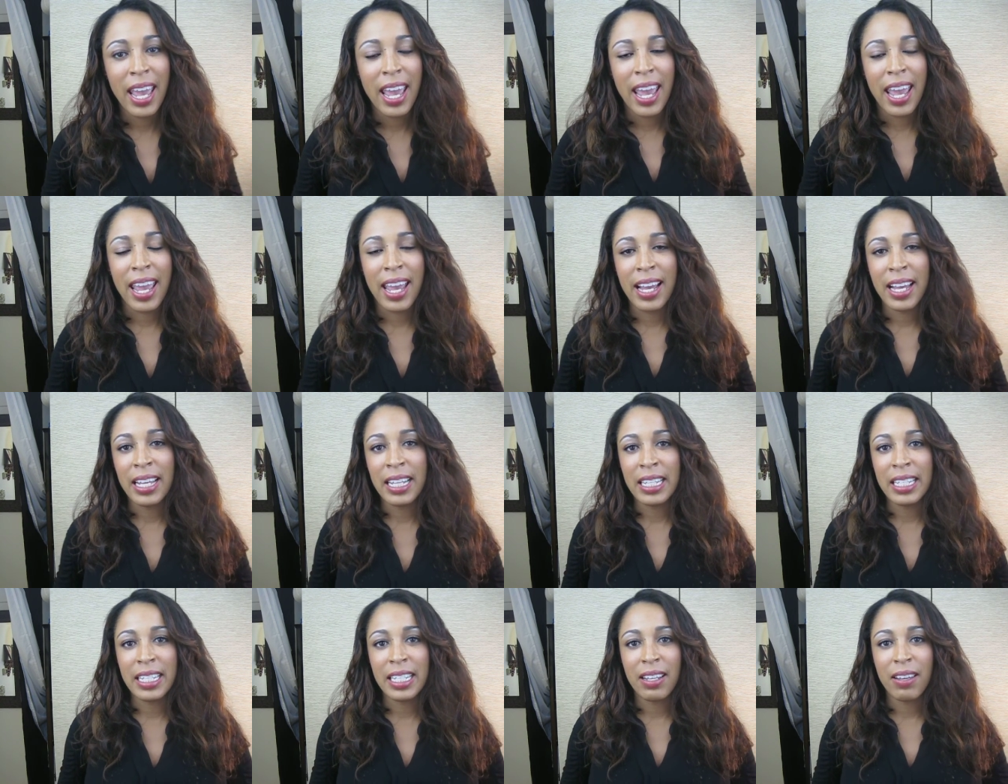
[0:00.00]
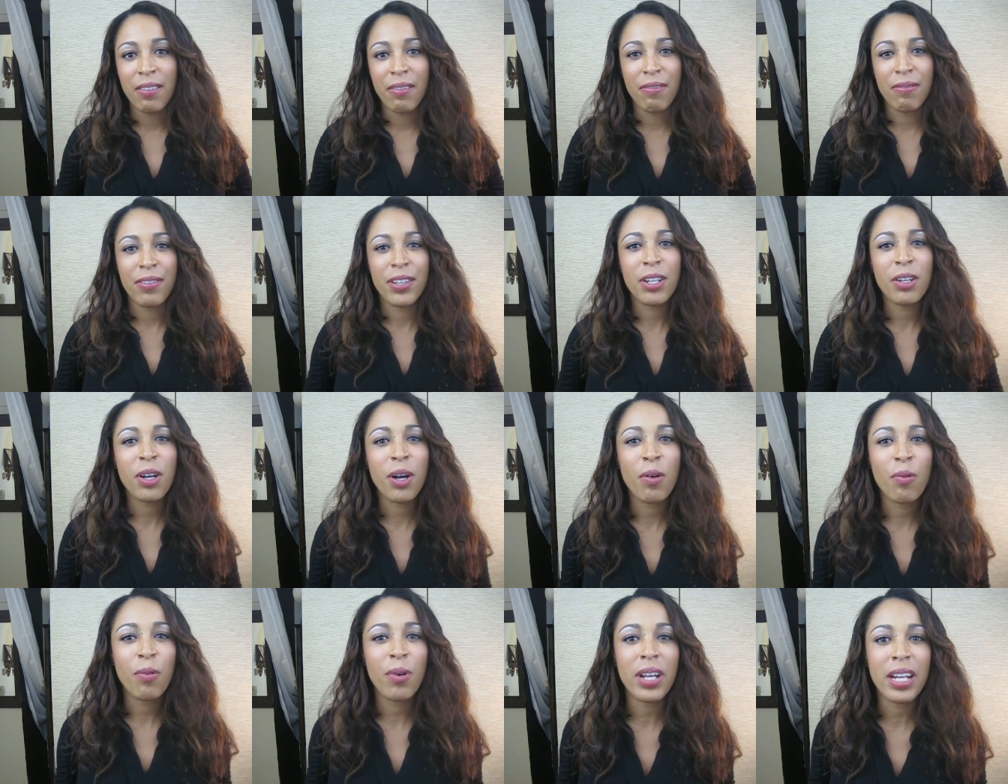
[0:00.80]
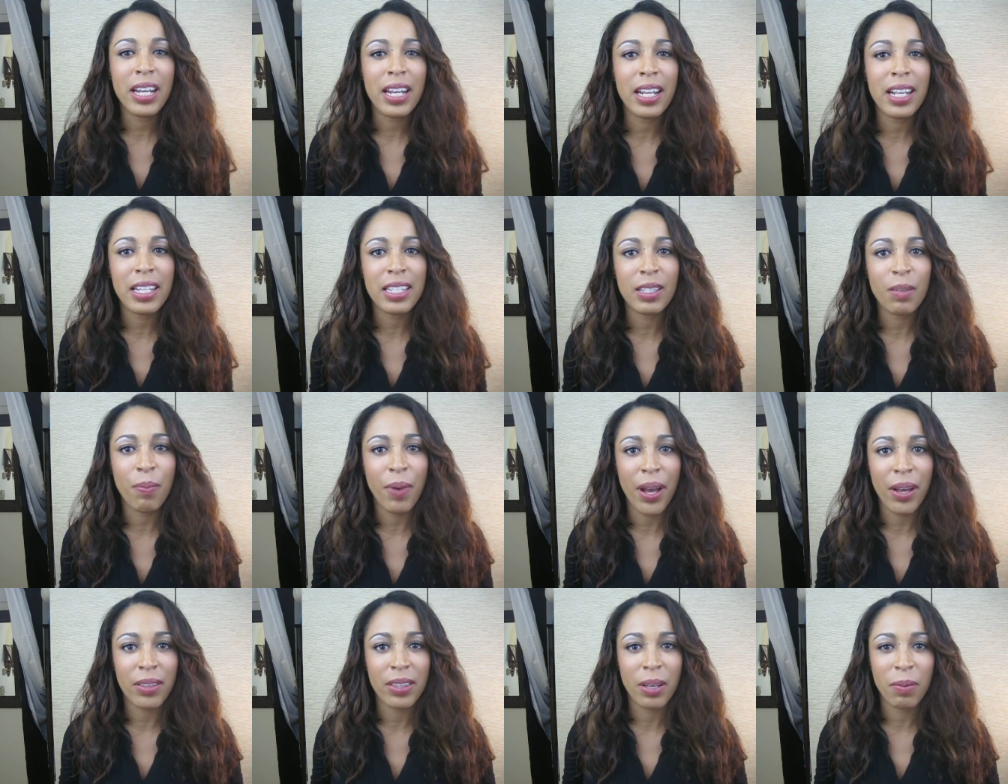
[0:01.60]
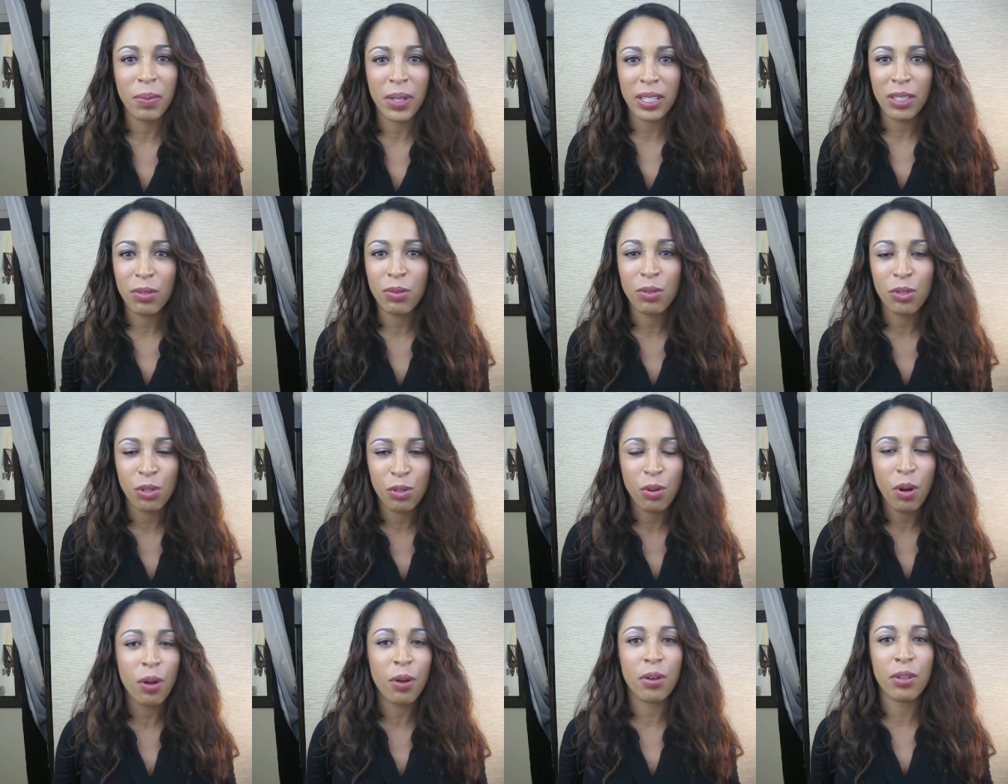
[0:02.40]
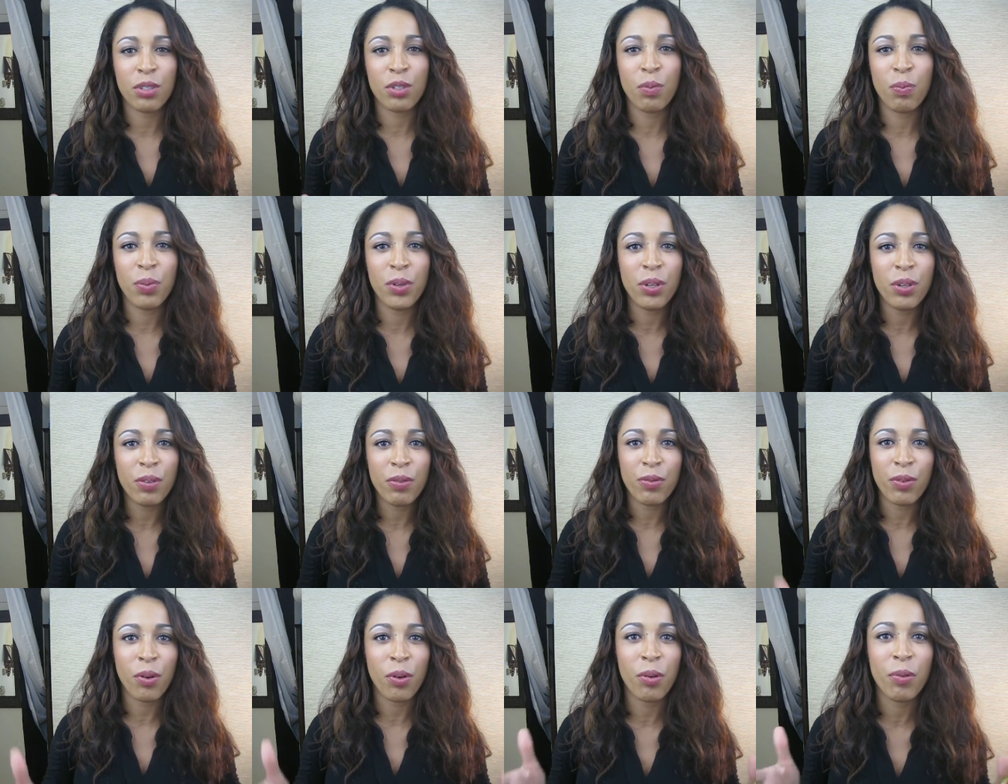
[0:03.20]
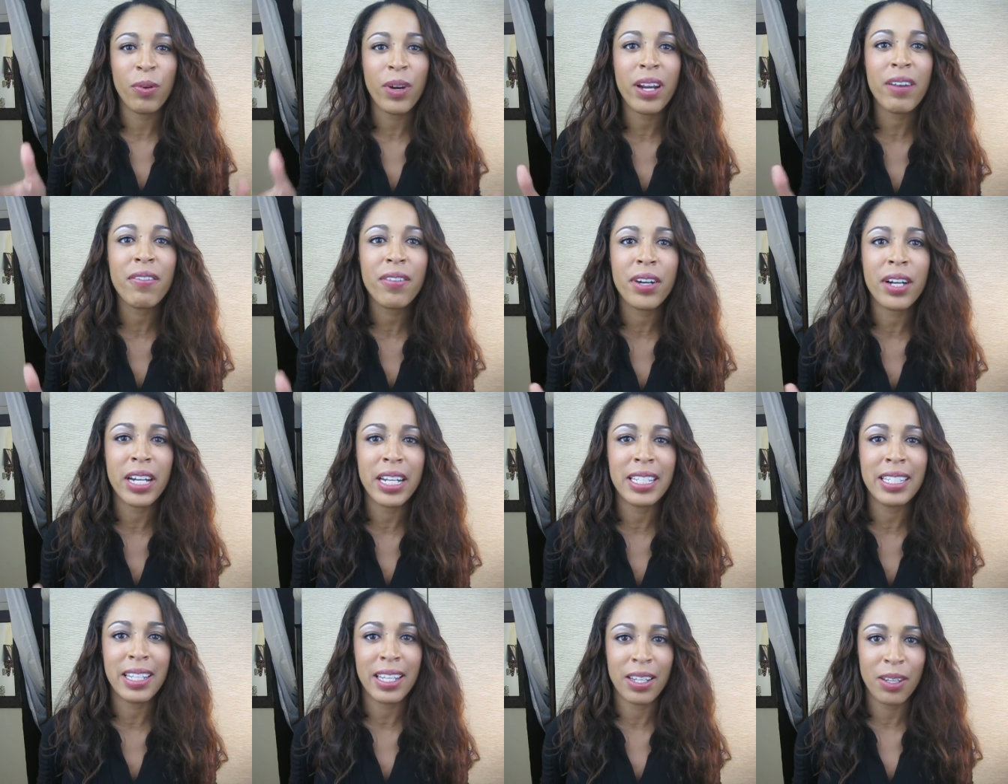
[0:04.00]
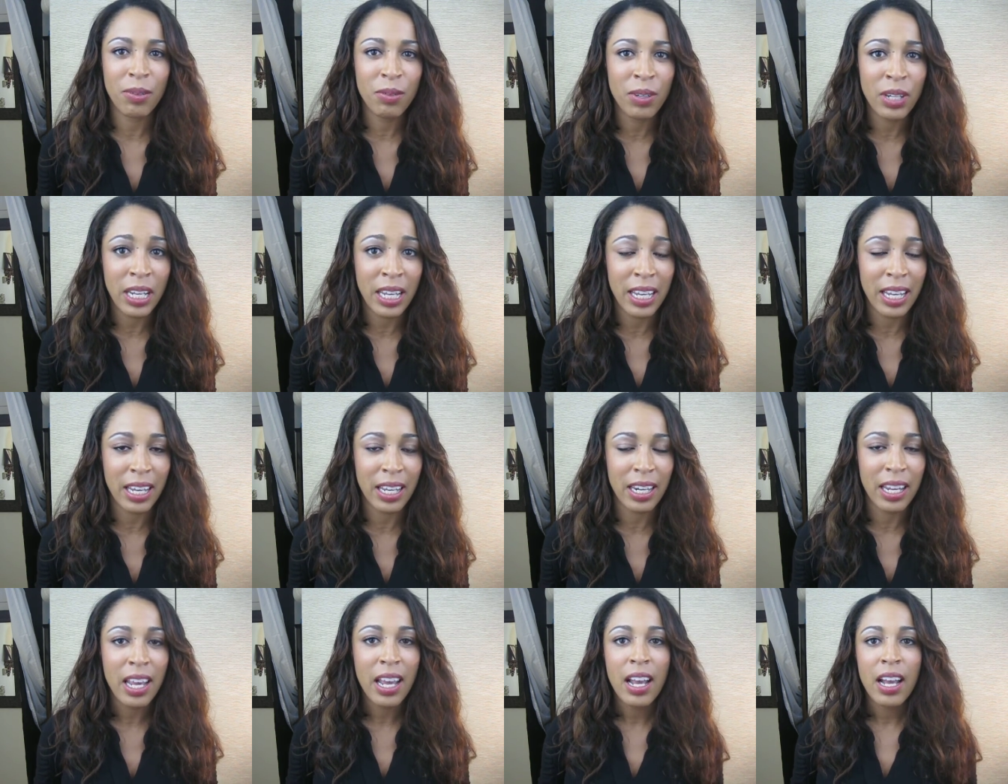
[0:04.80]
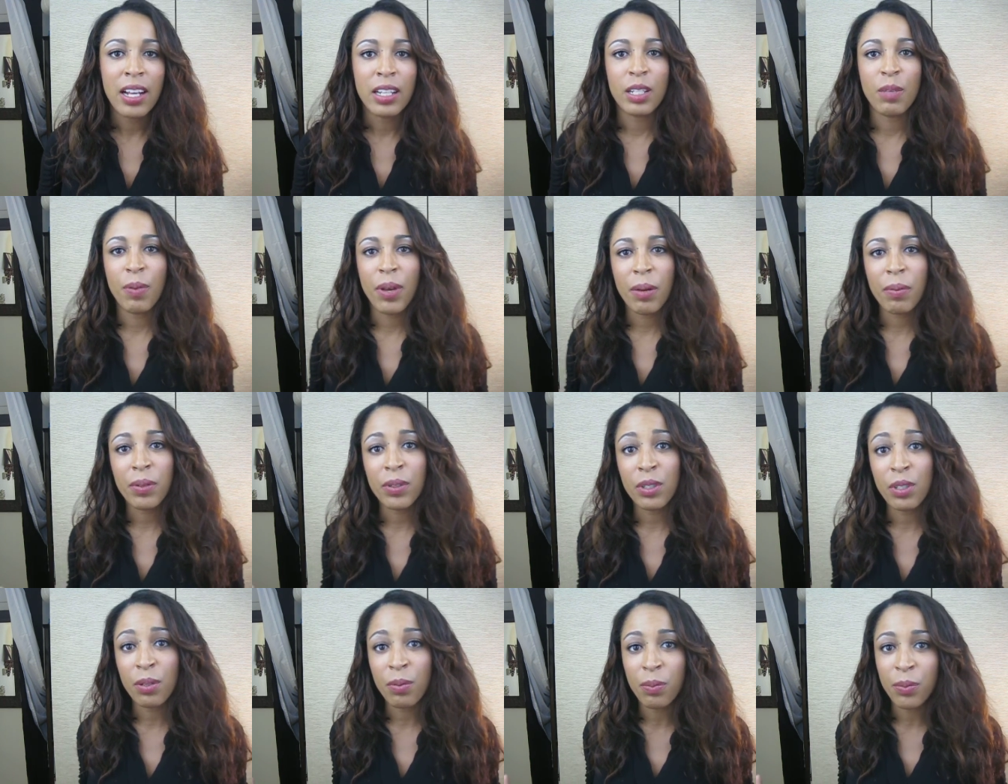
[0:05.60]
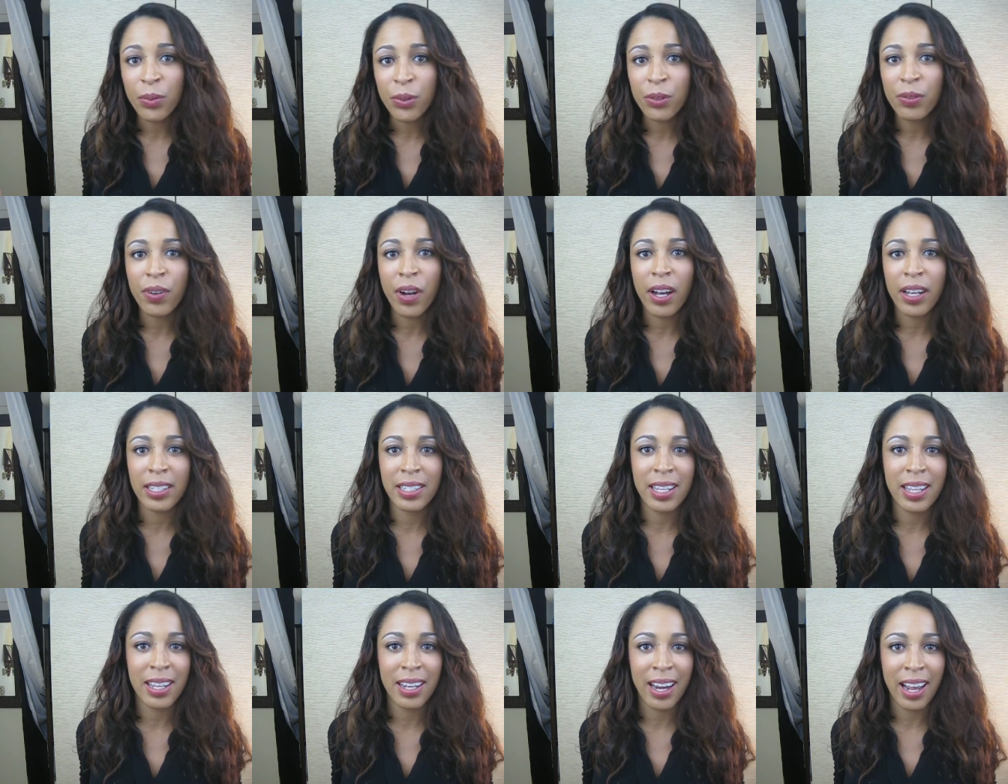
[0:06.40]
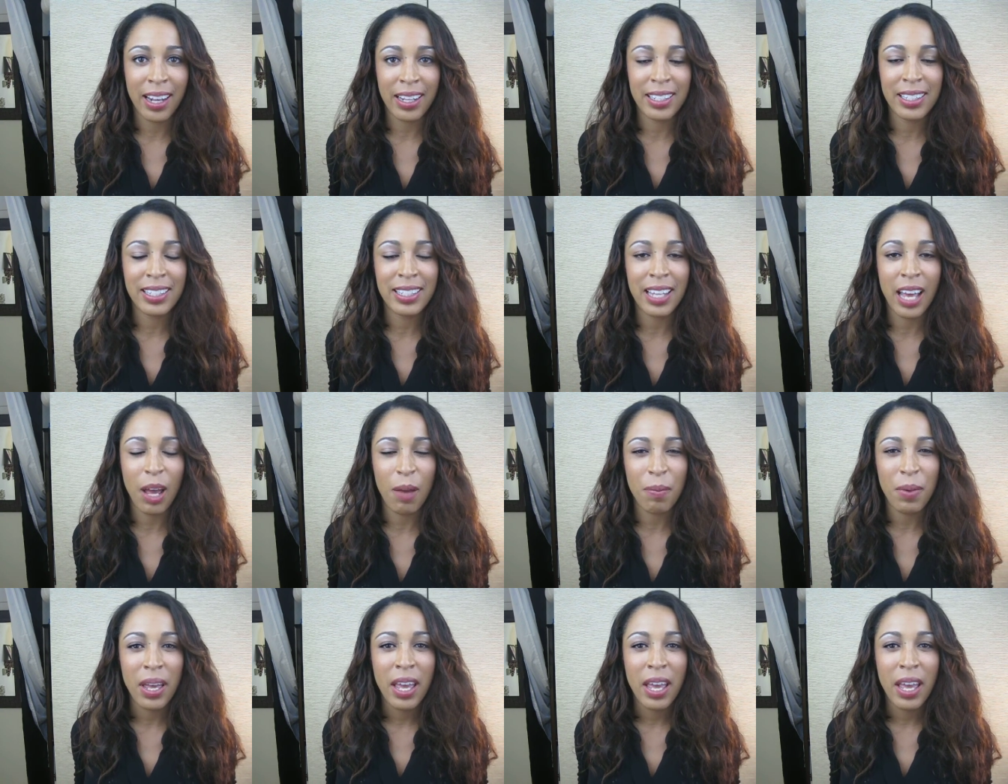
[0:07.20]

and figure out what it is about them that's so strong or so beautiful, or whatever it is that you need to be able to move on to the next step.